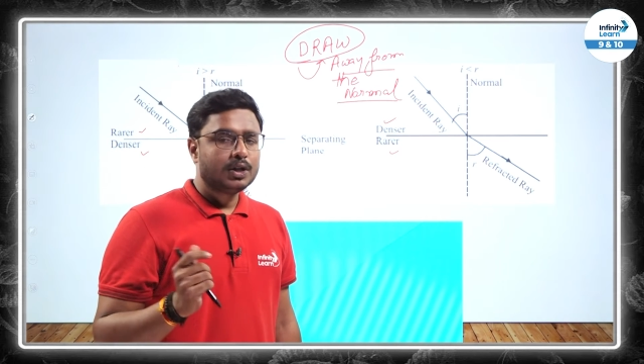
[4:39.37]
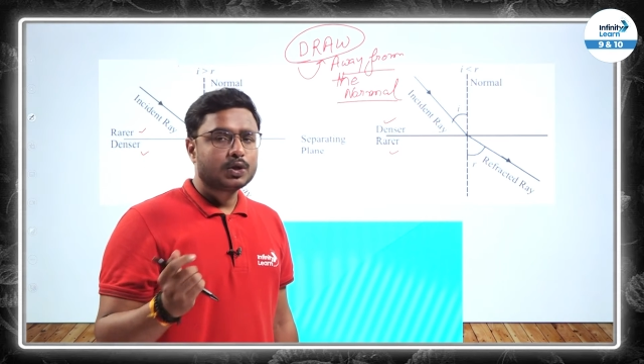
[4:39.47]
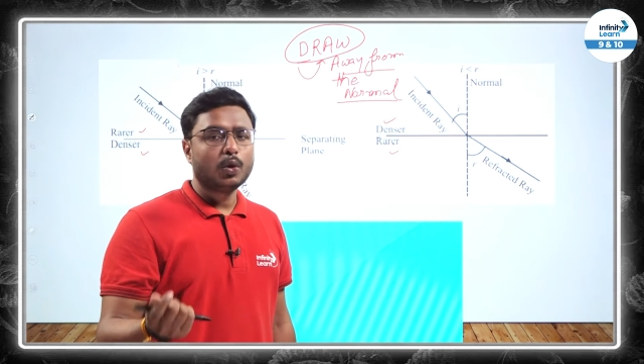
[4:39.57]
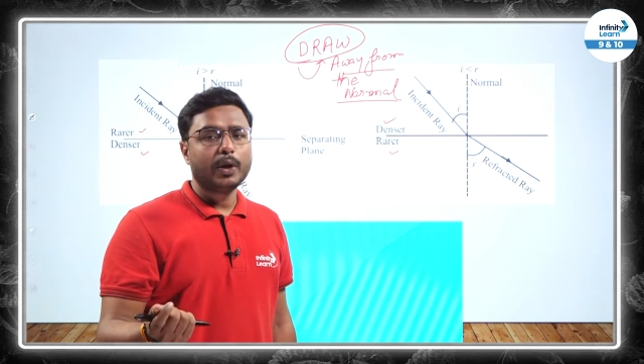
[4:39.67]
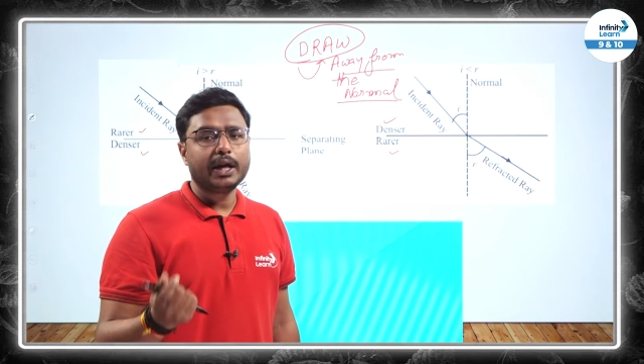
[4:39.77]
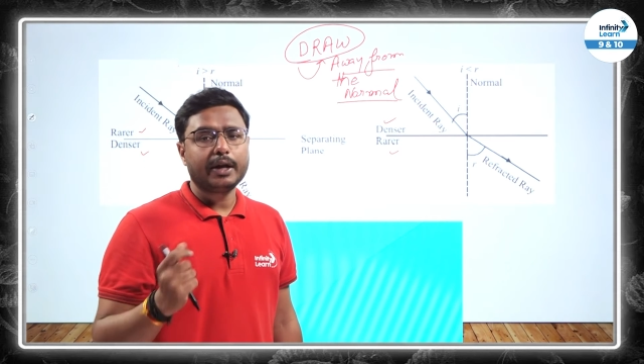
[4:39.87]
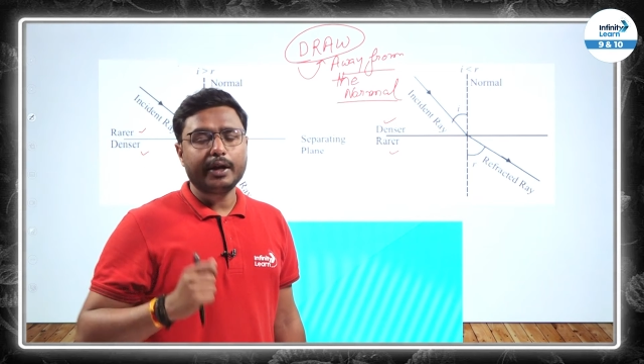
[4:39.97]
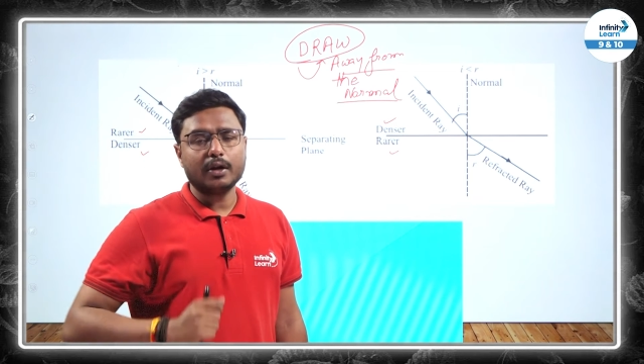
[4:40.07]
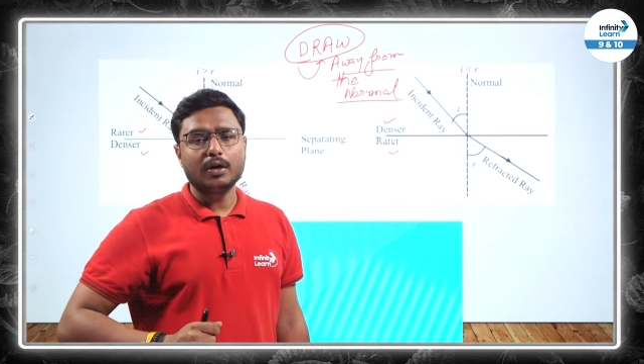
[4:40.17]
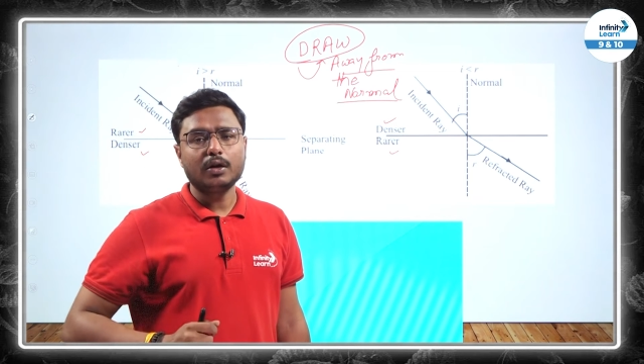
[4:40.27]
So in
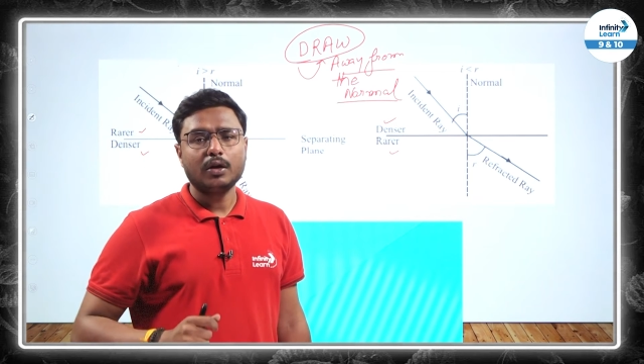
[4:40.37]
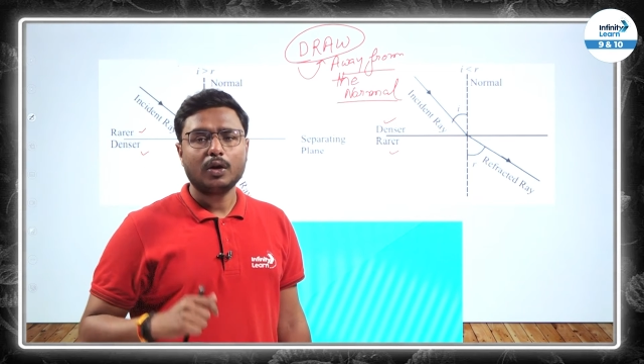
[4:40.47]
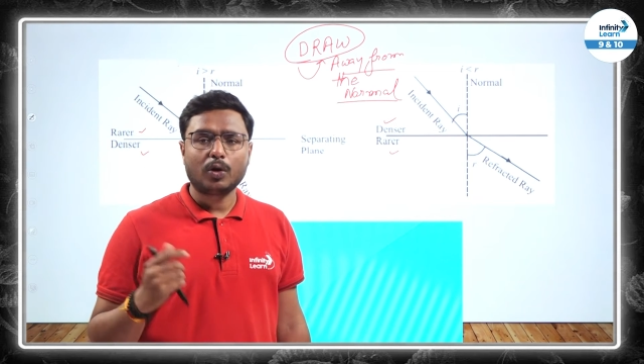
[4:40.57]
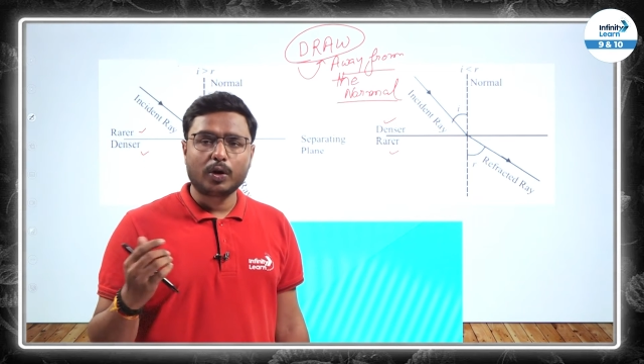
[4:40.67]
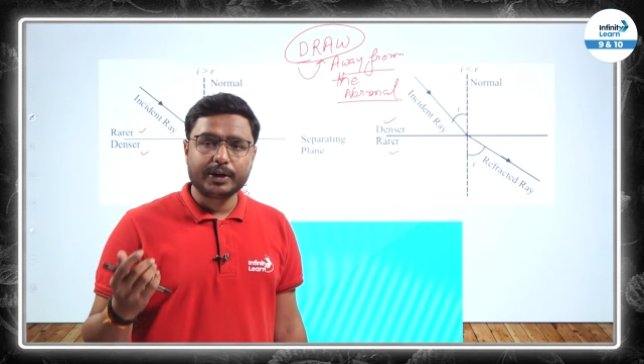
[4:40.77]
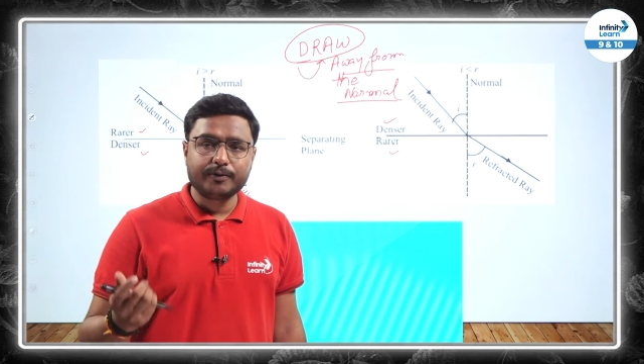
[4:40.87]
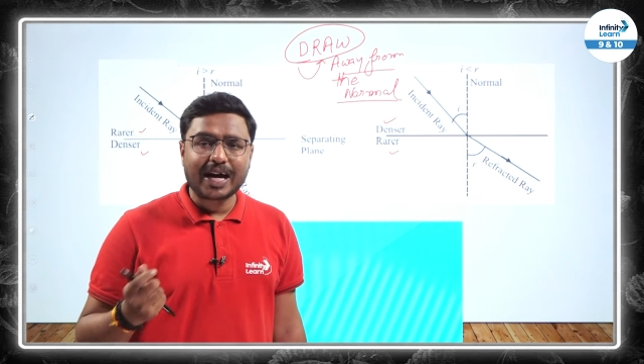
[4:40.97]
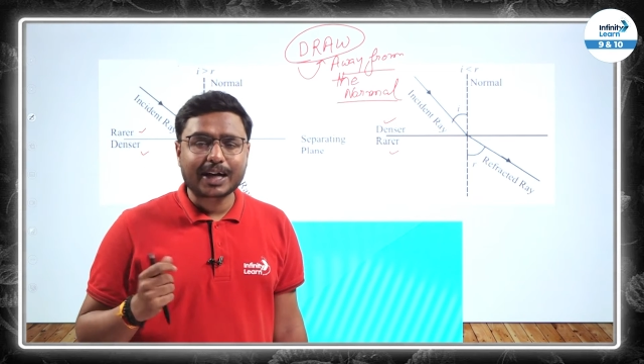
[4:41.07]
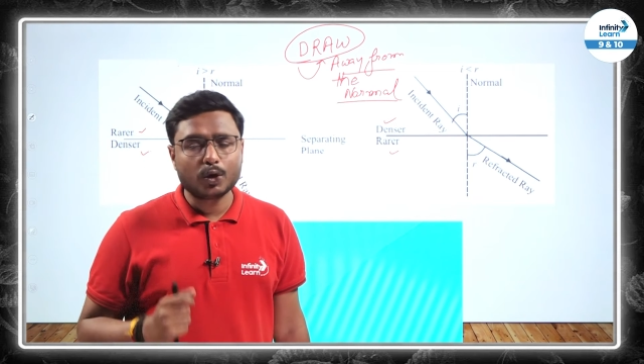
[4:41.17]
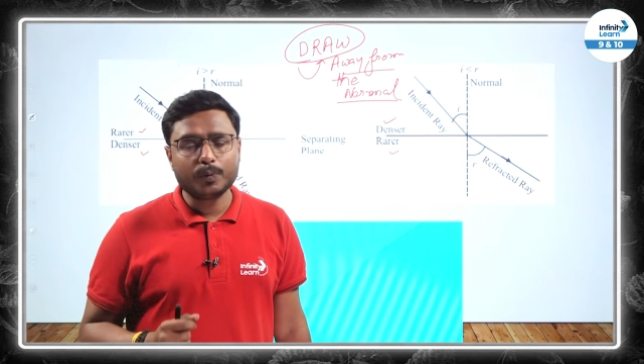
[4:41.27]
air or in
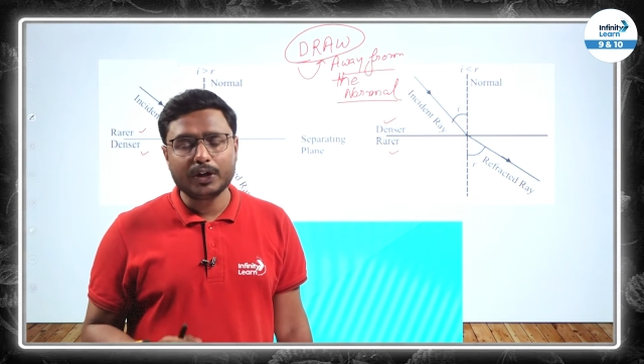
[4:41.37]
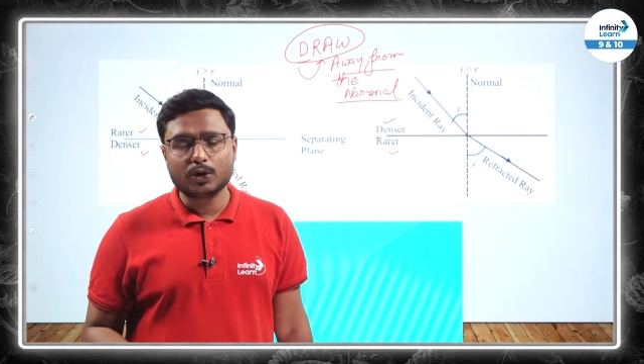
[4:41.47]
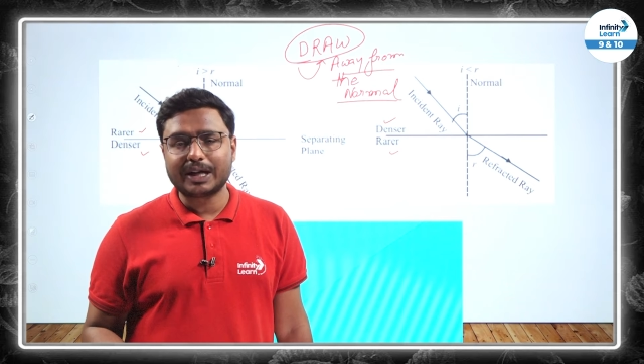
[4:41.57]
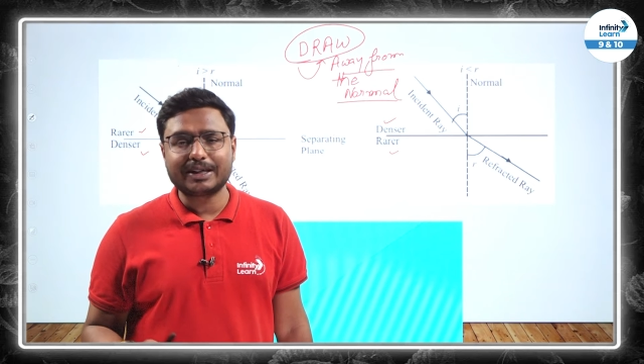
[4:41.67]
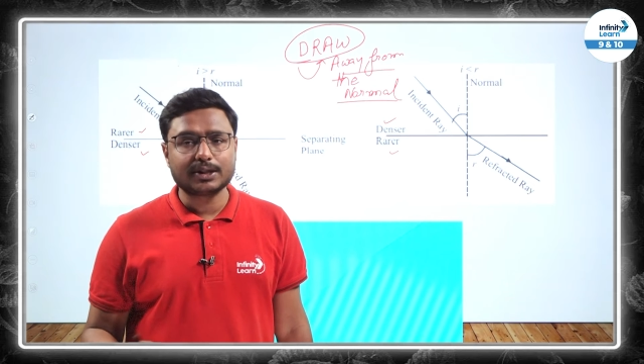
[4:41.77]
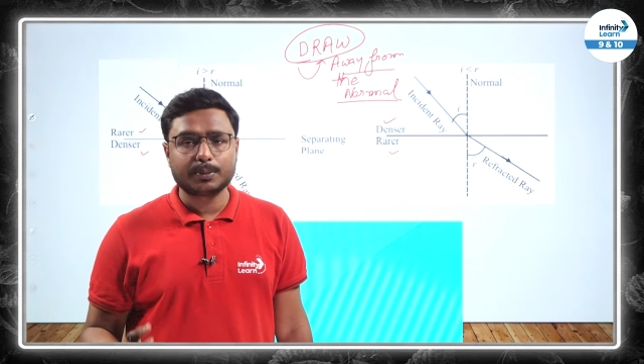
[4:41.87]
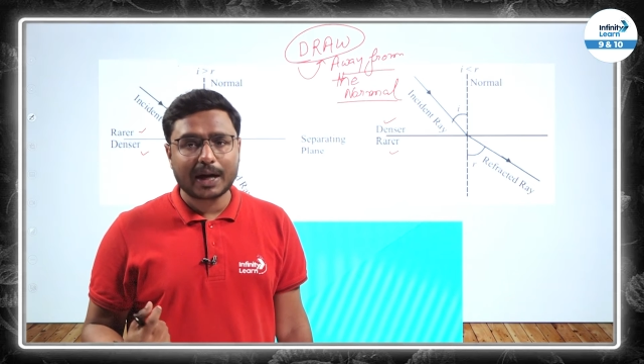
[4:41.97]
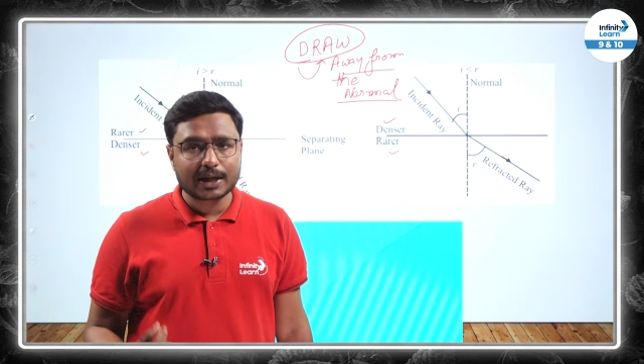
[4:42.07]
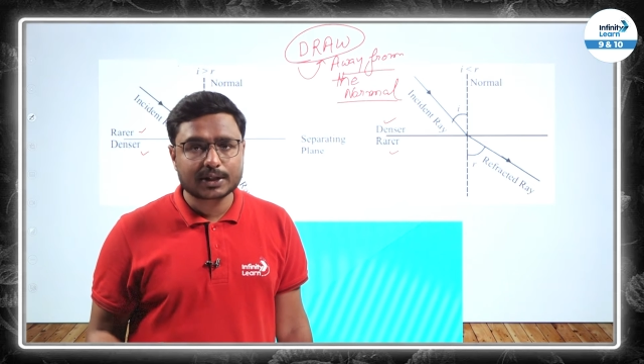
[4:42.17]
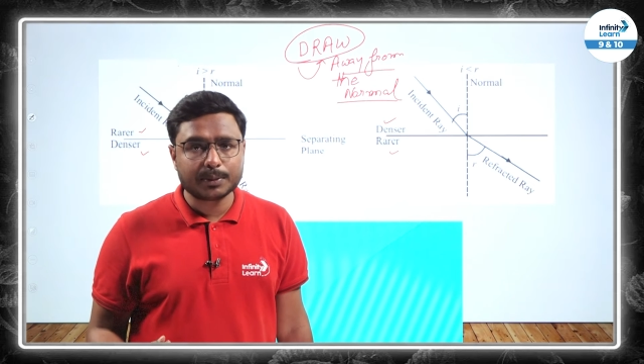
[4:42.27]
vacuum, we know that it is
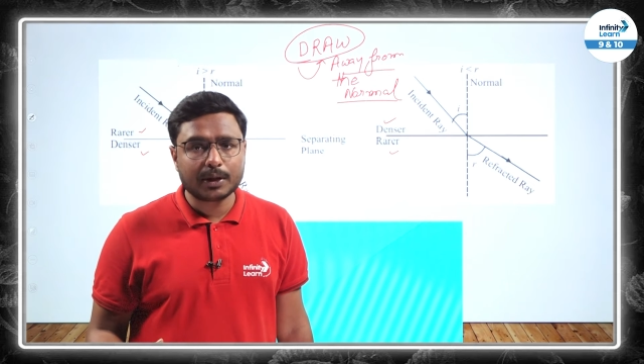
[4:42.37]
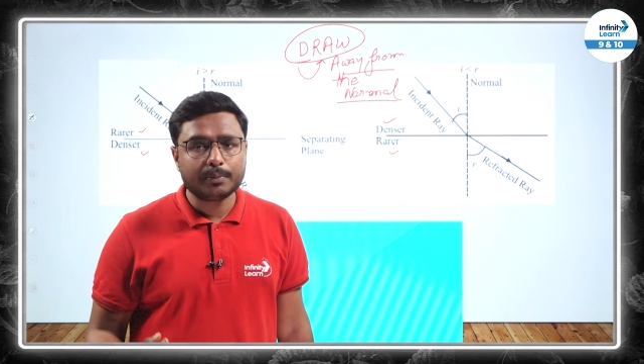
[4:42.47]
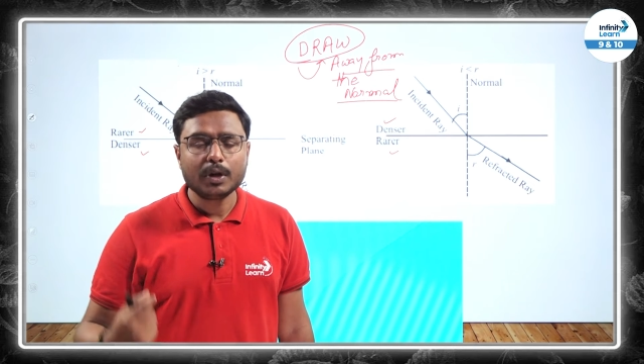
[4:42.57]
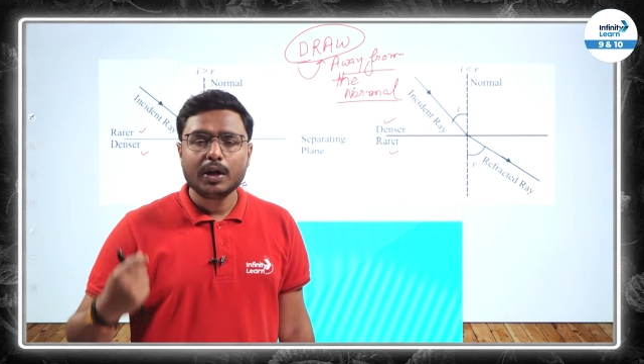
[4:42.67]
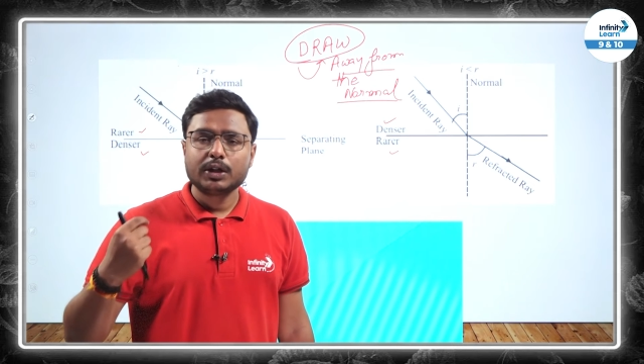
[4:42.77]
maximum